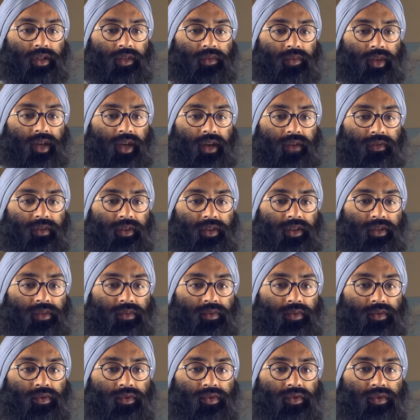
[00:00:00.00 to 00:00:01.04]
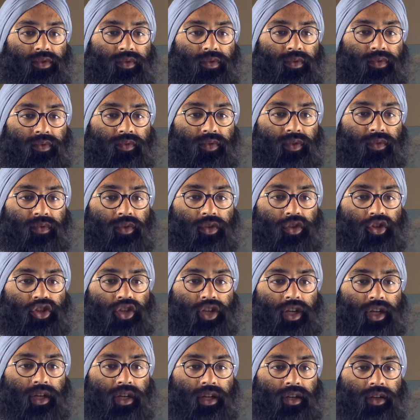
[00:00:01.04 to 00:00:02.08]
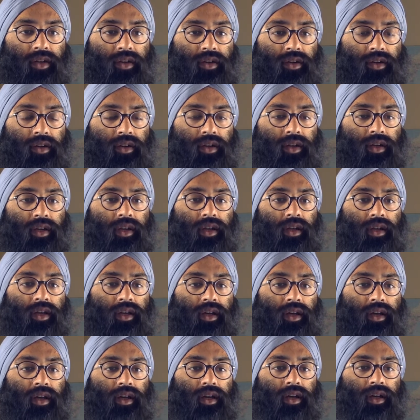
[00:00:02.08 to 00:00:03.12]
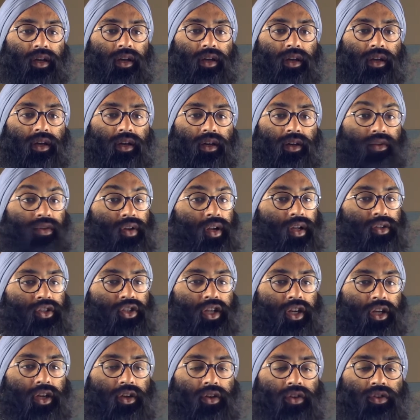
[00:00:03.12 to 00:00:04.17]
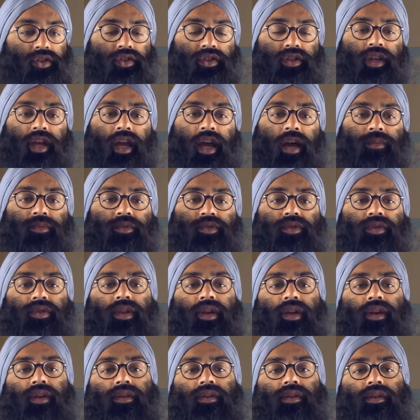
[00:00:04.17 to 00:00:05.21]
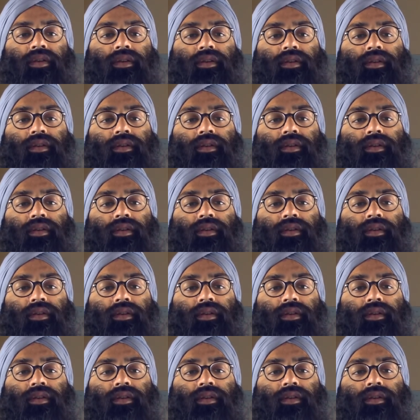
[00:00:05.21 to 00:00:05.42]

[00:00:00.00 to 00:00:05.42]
have this move, so if we check here, or not check here, just capture there.